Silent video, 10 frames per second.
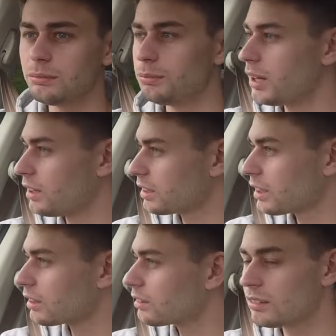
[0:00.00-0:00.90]

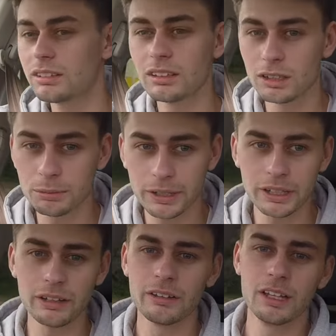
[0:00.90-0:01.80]
Parking up
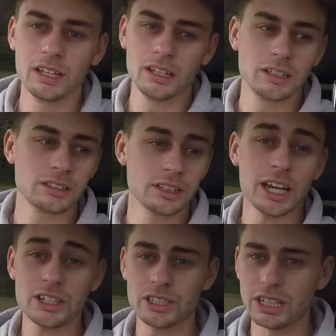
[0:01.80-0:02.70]
here. So
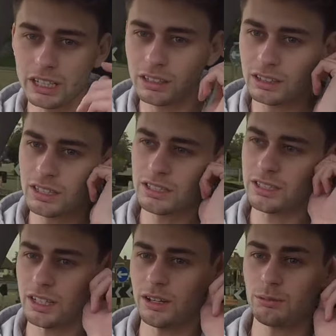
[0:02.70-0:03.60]
actually, this
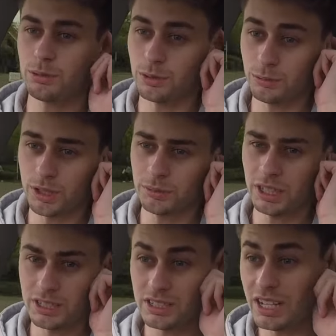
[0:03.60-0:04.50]
we're coming
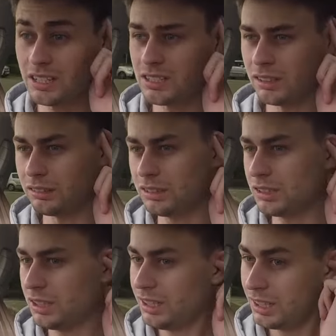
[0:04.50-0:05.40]
into Tesco's.
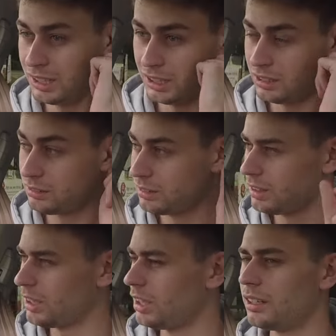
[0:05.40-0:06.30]

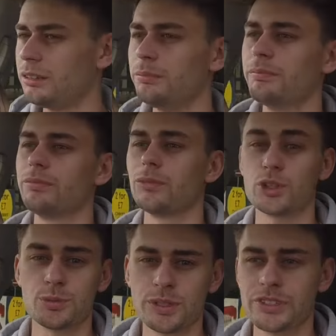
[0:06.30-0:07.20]
Not
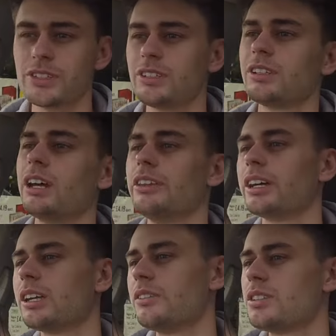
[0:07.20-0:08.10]
sponsored. And
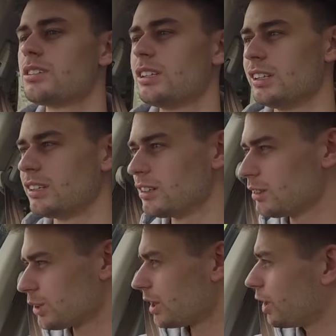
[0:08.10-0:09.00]
that gives us a
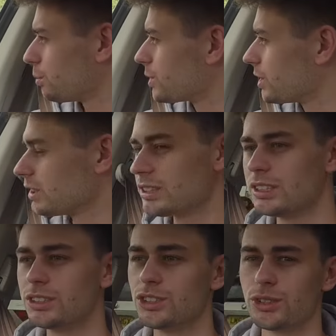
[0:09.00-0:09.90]
great
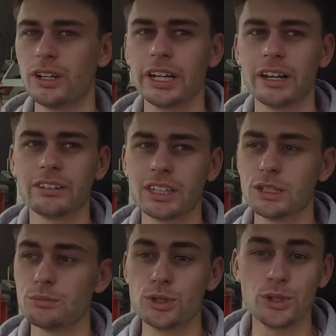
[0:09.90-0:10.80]
opportunity to try out
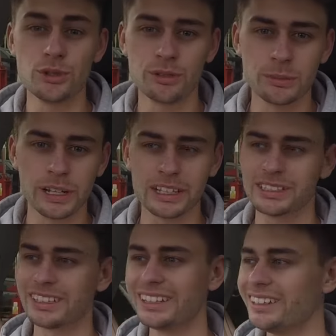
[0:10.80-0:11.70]
the
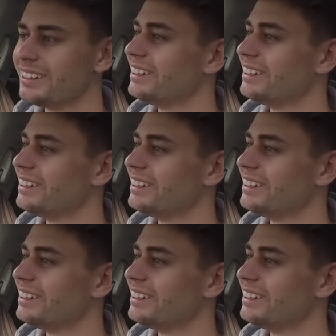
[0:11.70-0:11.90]
manoeuvrability